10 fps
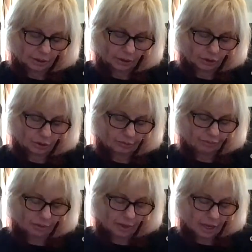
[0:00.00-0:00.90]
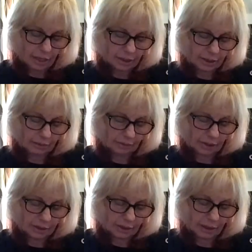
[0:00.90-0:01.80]
Joyful
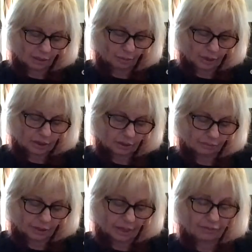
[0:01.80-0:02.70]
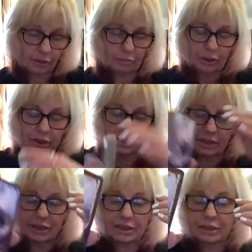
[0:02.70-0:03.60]
Activity, Celebration of Life and Abundance.
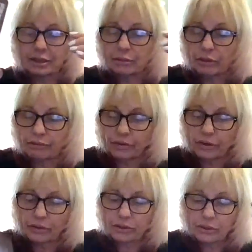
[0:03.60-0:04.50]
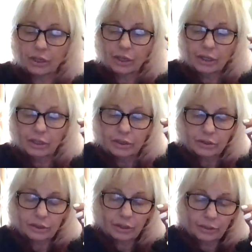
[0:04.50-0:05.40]
This is in reverse.
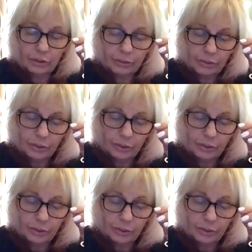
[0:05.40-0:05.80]
So